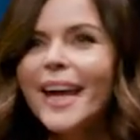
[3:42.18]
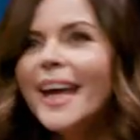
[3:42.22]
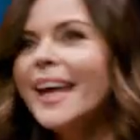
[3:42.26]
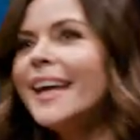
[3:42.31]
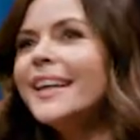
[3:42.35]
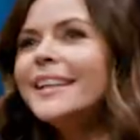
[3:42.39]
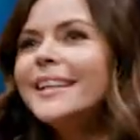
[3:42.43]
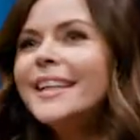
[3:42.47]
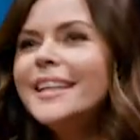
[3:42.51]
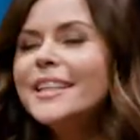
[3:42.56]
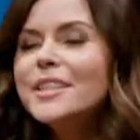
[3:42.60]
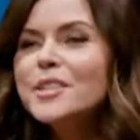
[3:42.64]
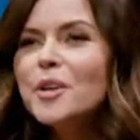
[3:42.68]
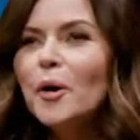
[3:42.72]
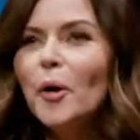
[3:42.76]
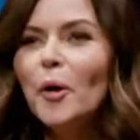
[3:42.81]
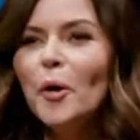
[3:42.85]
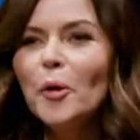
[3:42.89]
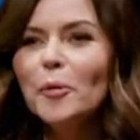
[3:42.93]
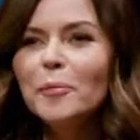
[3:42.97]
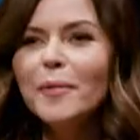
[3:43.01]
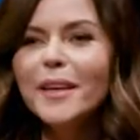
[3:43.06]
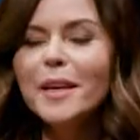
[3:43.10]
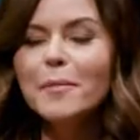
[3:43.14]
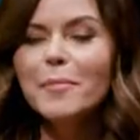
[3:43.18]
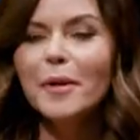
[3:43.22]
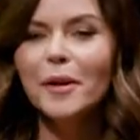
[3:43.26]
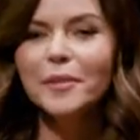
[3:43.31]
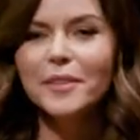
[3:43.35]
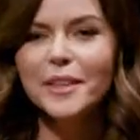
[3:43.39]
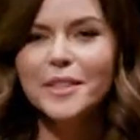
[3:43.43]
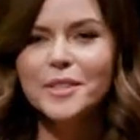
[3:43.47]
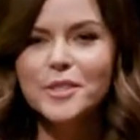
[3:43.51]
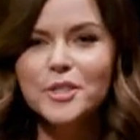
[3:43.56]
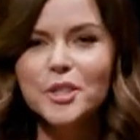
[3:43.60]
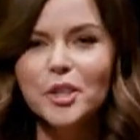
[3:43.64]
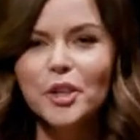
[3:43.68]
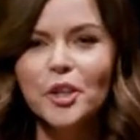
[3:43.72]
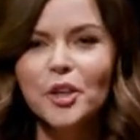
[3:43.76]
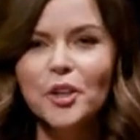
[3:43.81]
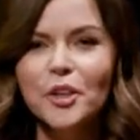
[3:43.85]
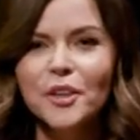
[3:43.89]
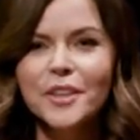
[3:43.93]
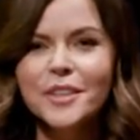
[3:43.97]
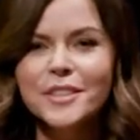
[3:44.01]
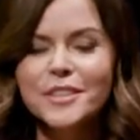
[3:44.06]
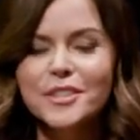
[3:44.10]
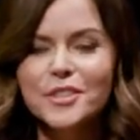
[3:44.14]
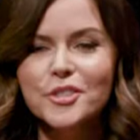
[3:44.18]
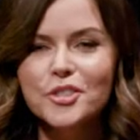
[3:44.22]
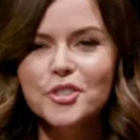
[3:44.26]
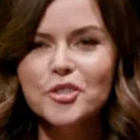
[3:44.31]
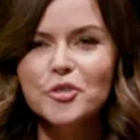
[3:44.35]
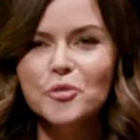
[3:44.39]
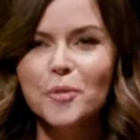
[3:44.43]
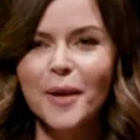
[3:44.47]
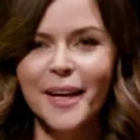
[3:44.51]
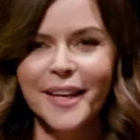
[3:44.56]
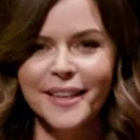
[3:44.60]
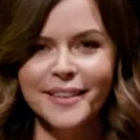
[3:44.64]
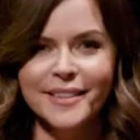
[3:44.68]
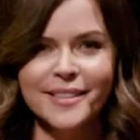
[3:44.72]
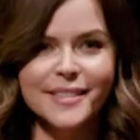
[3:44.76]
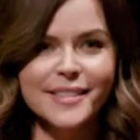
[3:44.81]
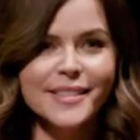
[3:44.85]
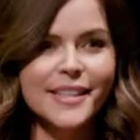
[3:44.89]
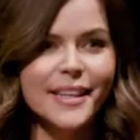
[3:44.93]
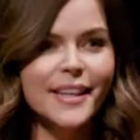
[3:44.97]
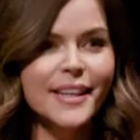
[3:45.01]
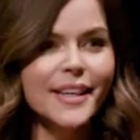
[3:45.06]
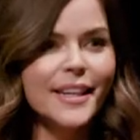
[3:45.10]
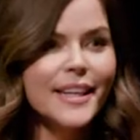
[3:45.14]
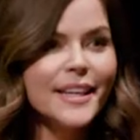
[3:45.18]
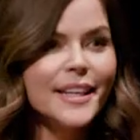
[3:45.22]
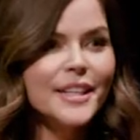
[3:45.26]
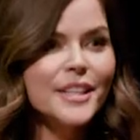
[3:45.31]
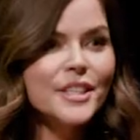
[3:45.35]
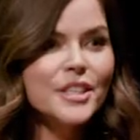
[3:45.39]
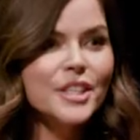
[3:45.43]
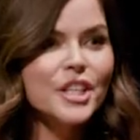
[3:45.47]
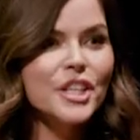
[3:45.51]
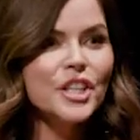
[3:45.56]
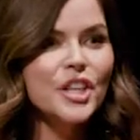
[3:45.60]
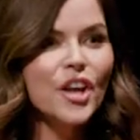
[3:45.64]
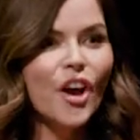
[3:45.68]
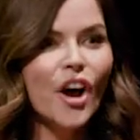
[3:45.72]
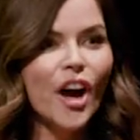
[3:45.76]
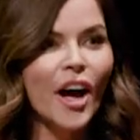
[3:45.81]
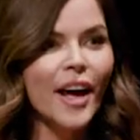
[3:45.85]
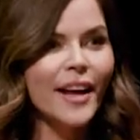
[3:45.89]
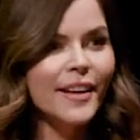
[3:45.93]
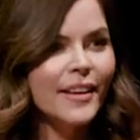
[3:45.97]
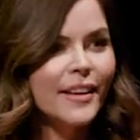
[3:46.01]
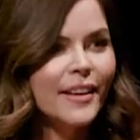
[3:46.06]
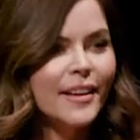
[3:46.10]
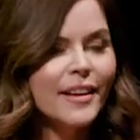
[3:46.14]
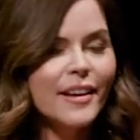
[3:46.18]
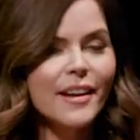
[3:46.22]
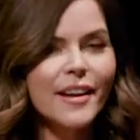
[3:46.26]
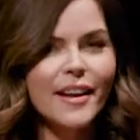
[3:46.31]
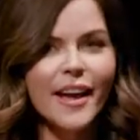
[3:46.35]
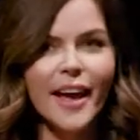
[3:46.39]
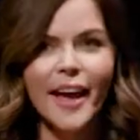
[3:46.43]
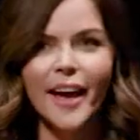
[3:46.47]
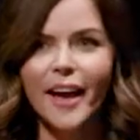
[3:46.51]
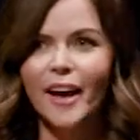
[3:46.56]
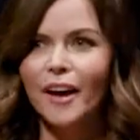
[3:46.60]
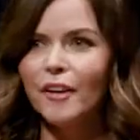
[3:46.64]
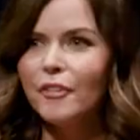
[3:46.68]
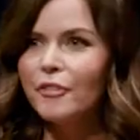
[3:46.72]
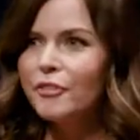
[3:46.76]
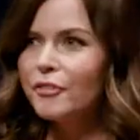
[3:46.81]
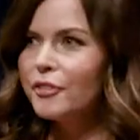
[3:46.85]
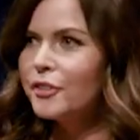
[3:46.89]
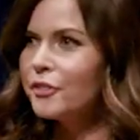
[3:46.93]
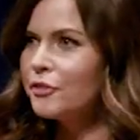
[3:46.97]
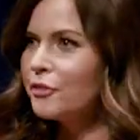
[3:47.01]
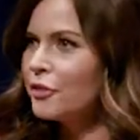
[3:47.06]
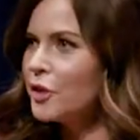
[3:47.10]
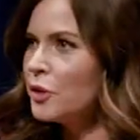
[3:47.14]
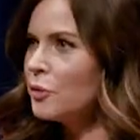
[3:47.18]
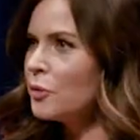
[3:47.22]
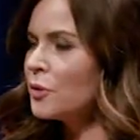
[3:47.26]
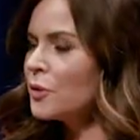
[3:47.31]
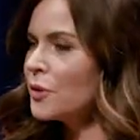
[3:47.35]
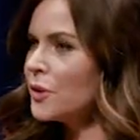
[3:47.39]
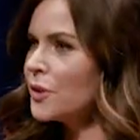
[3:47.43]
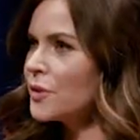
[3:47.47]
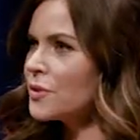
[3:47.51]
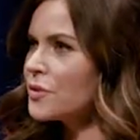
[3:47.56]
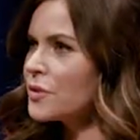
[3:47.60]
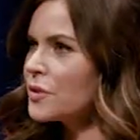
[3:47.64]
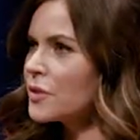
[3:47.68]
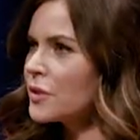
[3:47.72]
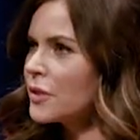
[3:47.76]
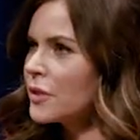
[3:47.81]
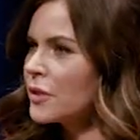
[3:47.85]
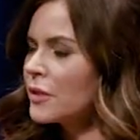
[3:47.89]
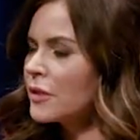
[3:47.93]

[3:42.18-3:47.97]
And he told me about this current trend to not have funerals.